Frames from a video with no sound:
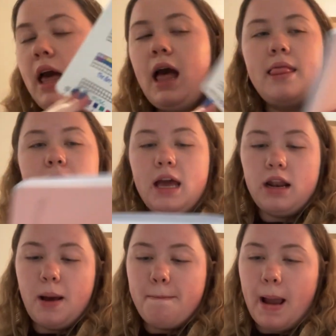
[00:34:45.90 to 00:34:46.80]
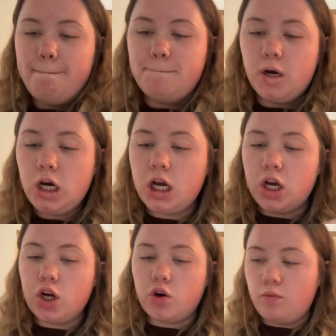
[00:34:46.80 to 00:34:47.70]
And then my book
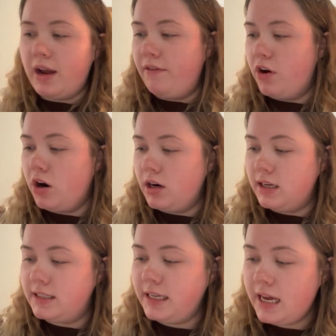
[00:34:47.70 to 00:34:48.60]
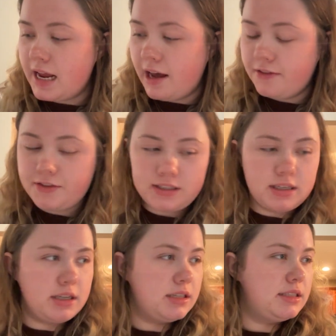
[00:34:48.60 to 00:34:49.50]
graveyard, DNFs.
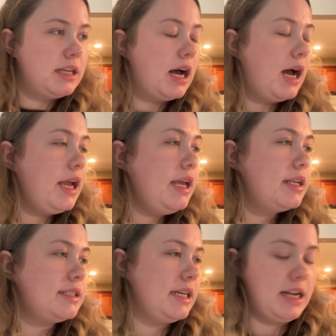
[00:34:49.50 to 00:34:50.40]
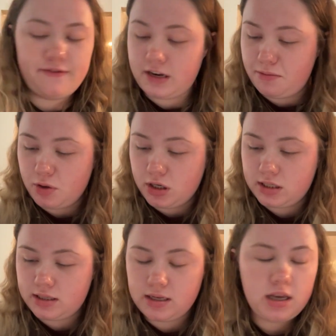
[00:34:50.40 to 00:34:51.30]
Did I DNF any
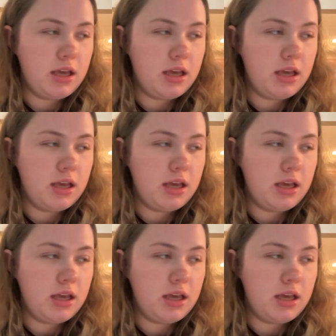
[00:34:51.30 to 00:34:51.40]
books?